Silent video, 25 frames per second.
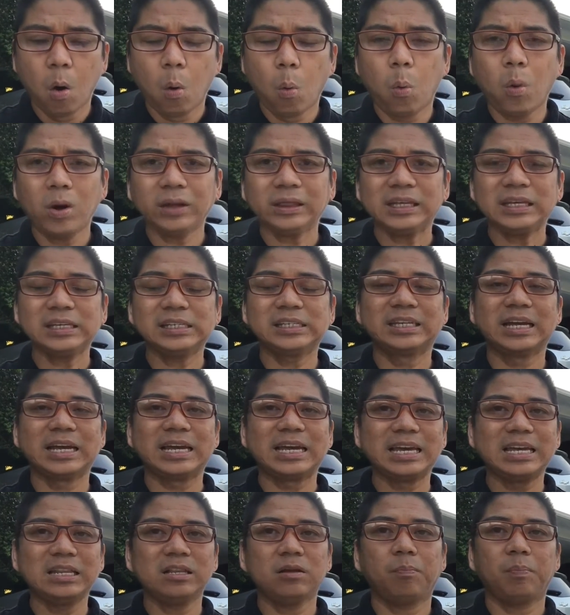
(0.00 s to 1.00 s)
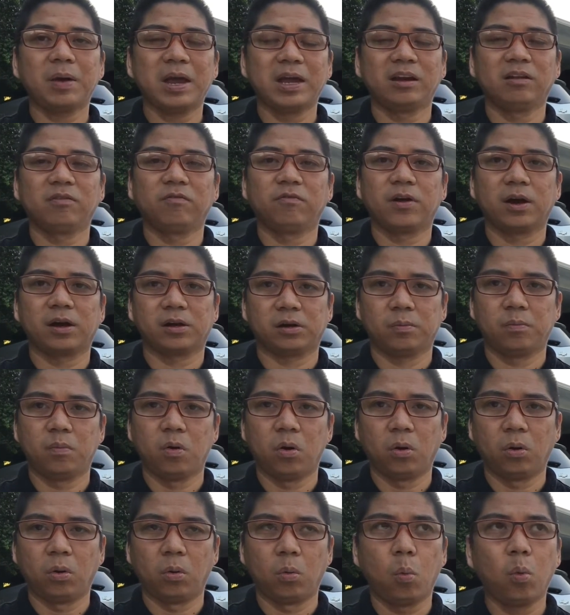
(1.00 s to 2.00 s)
What is the independent
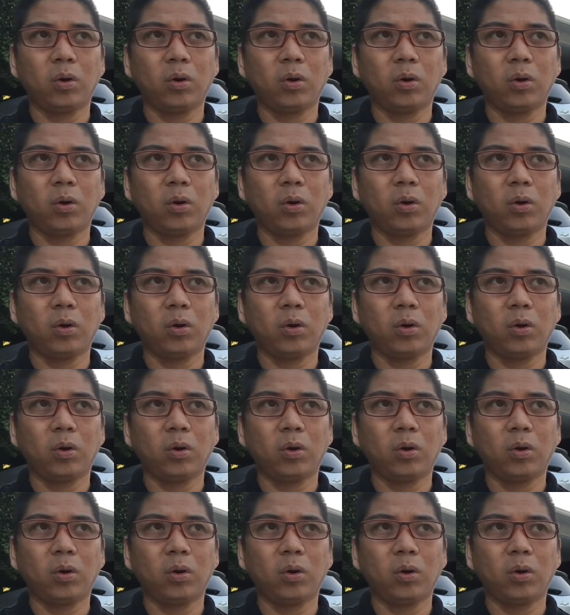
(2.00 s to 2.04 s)
variable?